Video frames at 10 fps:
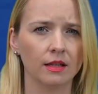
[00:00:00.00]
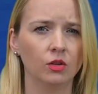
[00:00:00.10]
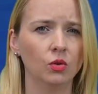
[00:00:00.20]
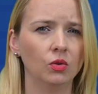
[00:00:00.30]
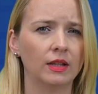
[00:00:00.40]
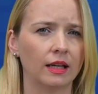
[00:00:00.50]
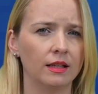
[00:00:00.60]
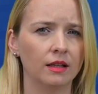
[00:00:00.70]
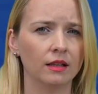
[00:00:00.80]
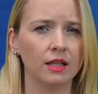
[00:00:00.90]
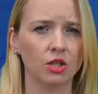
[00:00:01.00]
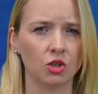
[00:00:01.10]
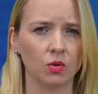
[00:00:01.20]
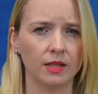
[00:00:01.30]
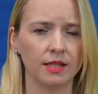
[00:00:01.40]
due to technical
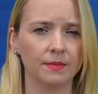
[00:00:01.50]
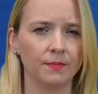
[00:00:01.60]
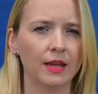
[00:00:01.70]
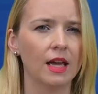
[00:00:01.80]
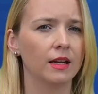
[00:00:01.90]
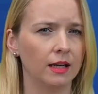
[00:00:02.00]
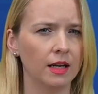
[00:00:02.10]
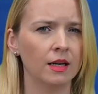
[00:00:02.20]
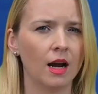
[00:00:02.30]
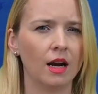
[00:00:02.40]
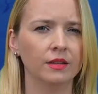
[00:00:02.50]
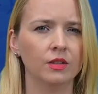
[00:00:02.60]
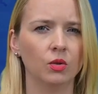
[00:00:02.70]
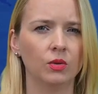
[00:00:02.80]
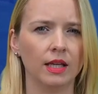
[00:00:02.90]
issues. Here are the
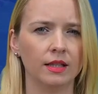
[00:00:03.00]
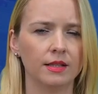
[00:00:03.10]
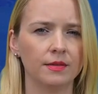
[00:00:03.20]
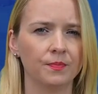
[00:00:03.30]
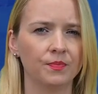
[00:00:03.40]
new dates.